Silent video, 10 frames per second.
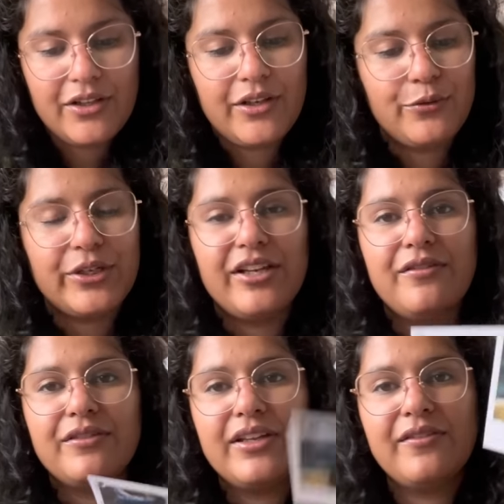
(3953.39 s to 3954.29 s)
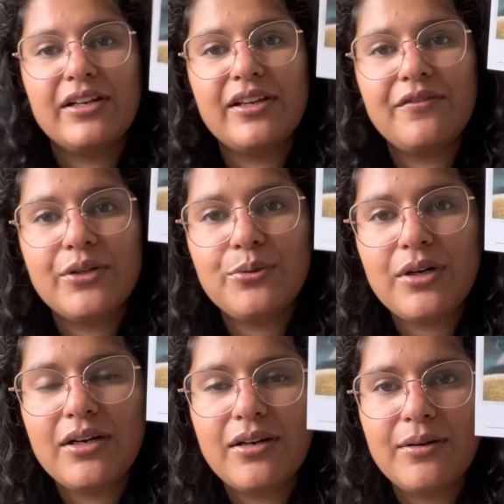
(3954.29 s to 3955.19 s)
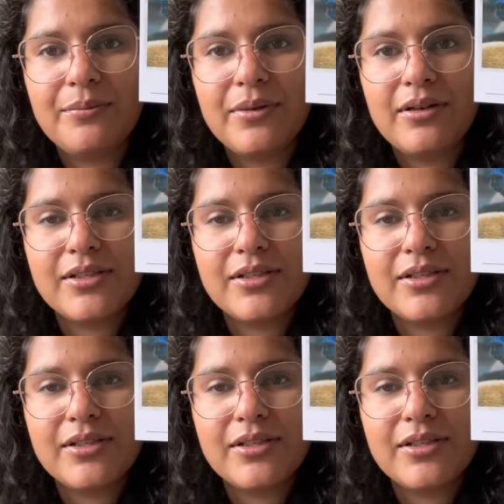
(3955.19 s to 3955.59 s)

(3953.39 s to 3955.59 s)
they will give you a